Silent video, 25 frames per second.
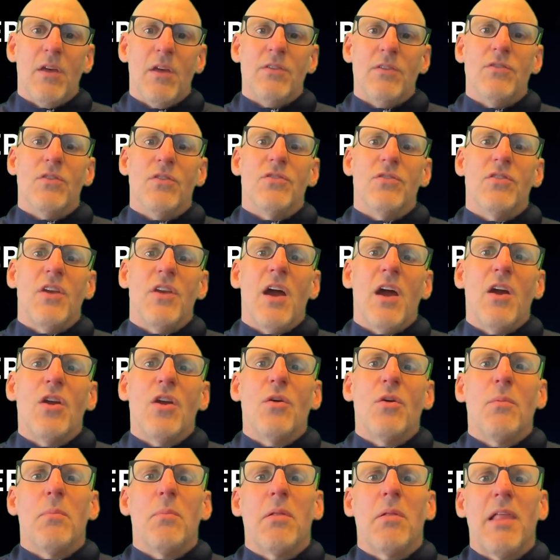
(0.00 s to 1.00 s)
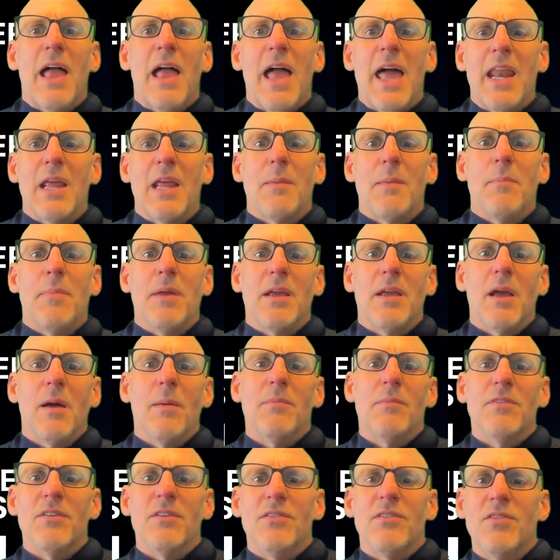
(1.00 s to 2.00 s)
So scenario planning
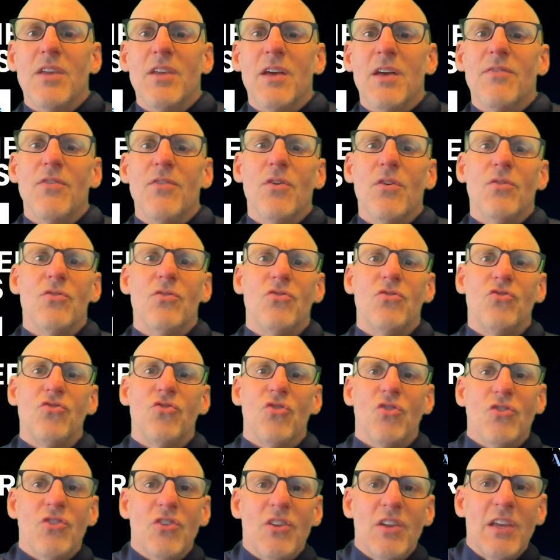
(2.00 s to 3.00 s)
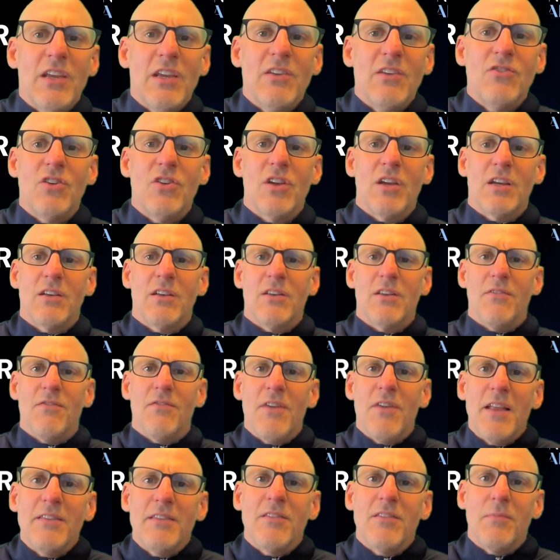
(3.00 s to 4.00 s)
becomes the CFO's strategic
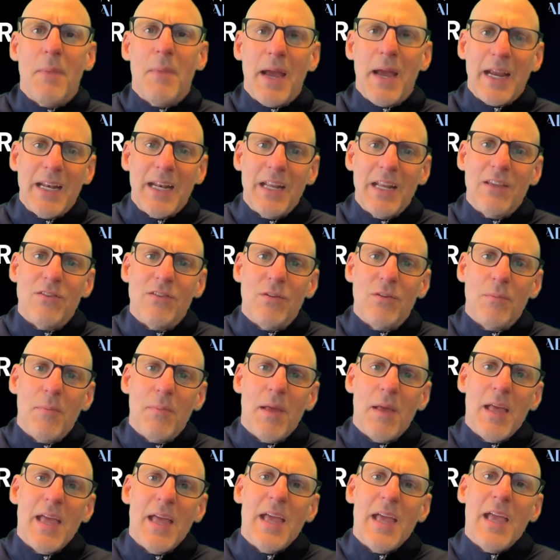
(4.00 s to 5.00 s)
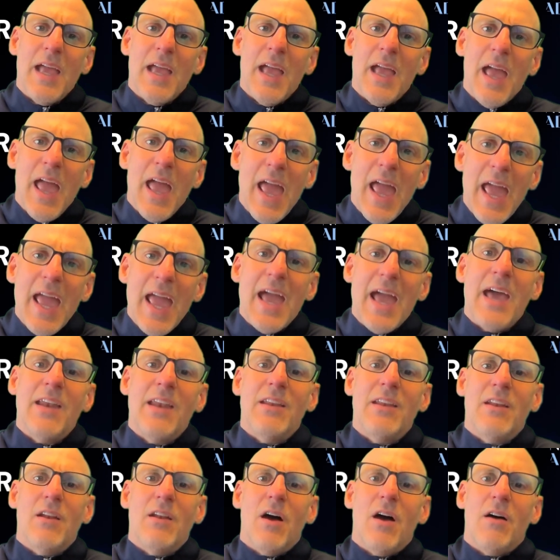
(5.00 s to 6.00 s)
defense mechanism
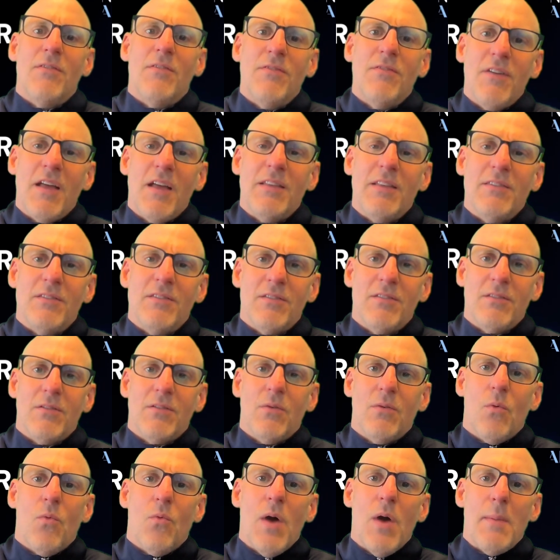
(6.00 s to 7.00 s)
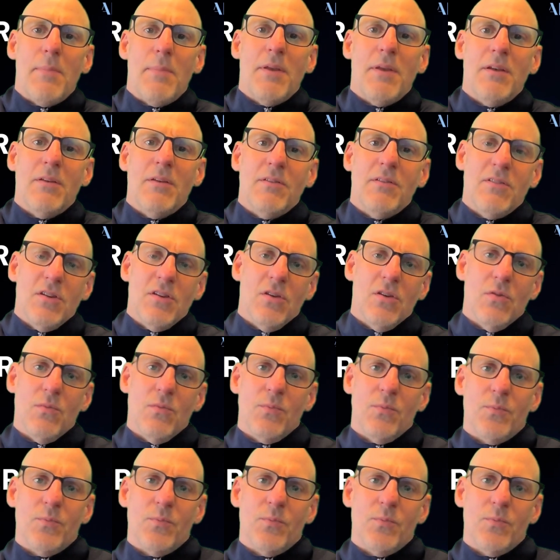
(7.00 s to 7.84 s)
and an offense weapon too.